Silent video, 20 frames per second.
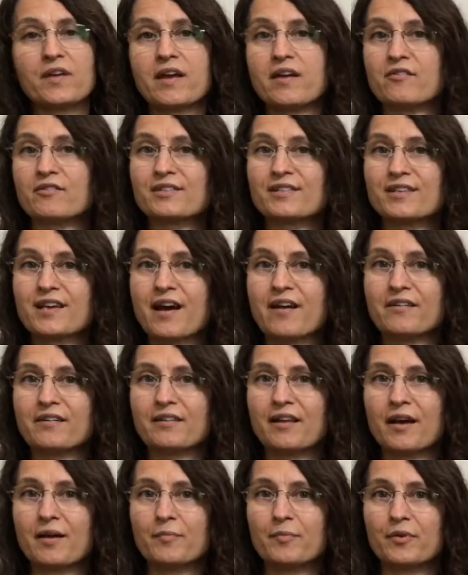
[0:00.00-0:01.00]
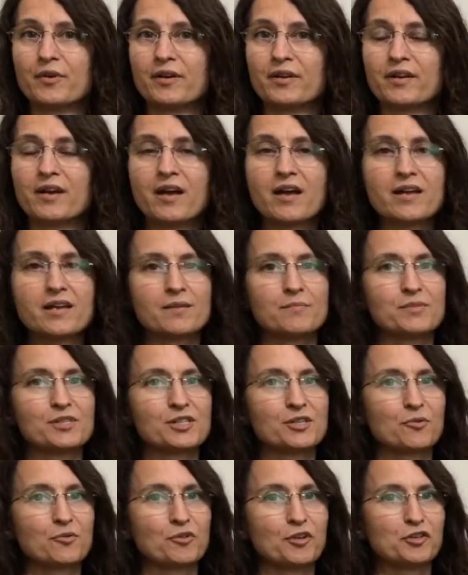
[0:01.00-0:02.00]
Anderson County Library. I am
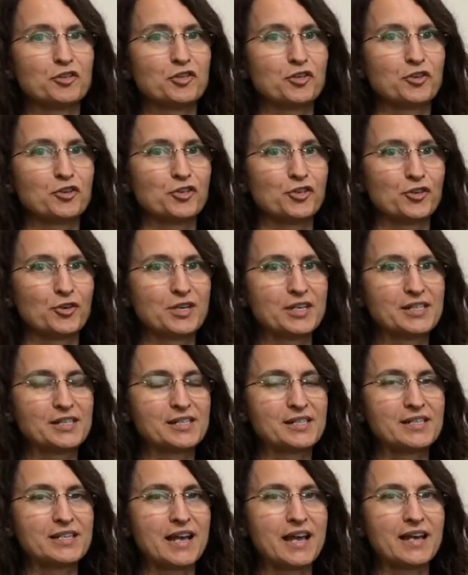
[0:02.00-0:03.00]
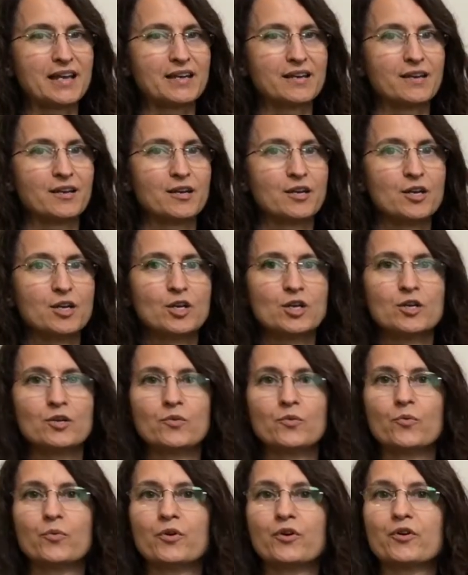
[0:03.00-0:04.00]
so glad you could join us today.
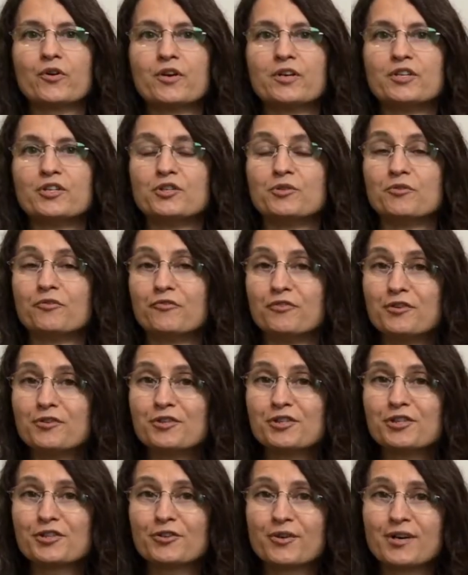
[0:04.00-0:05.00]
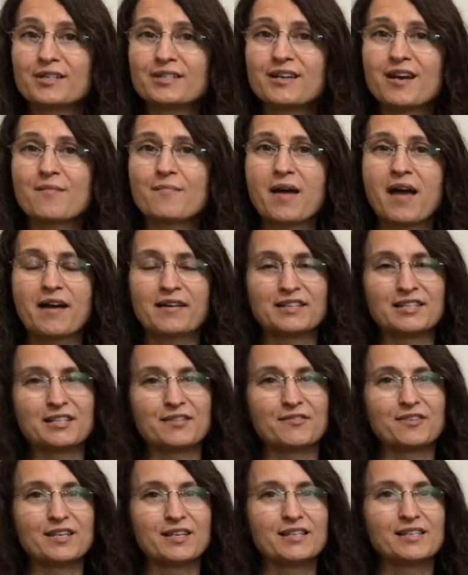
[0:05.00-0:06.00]
We're going to do a few storytime
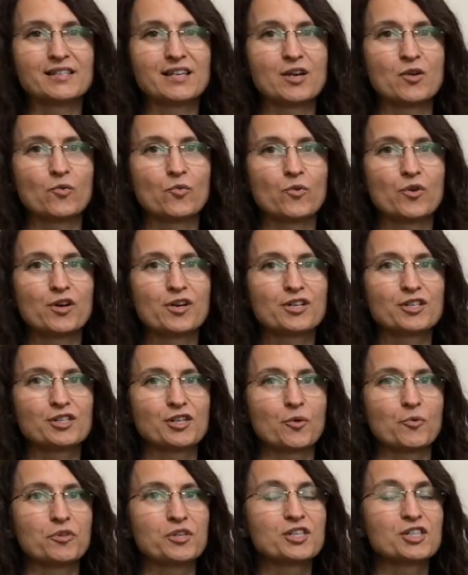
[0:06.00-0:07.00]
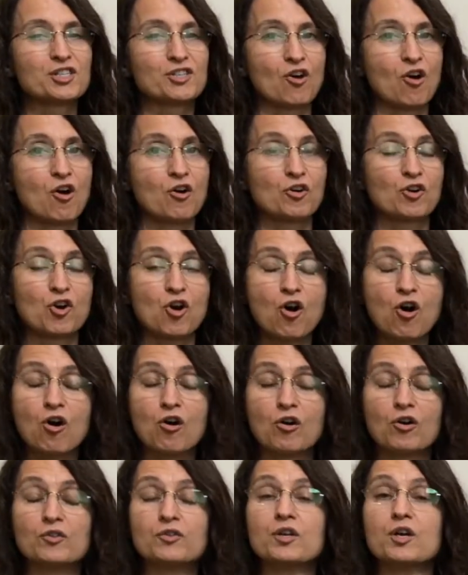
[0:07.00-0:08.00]
activities and we're going to start with a song
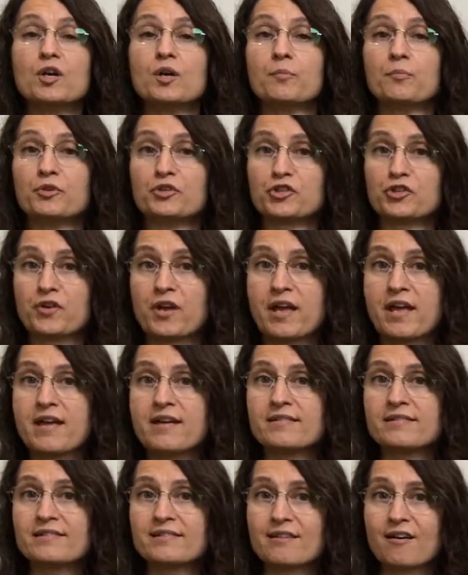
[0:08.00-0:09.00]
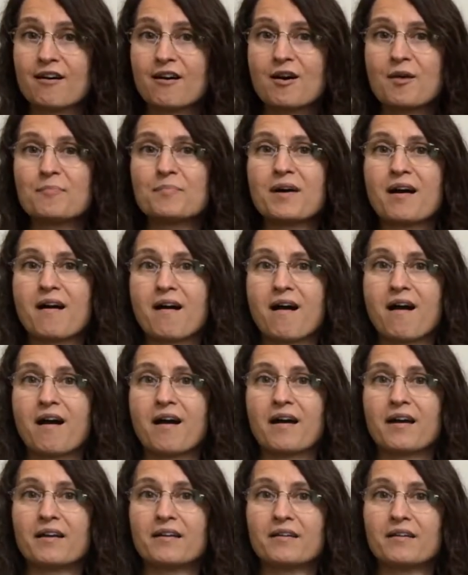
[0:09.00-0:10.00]
called Put Your Hands Up
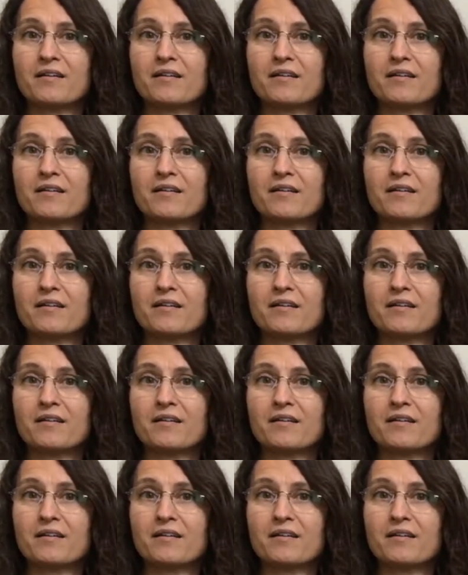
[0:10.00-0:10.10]
High.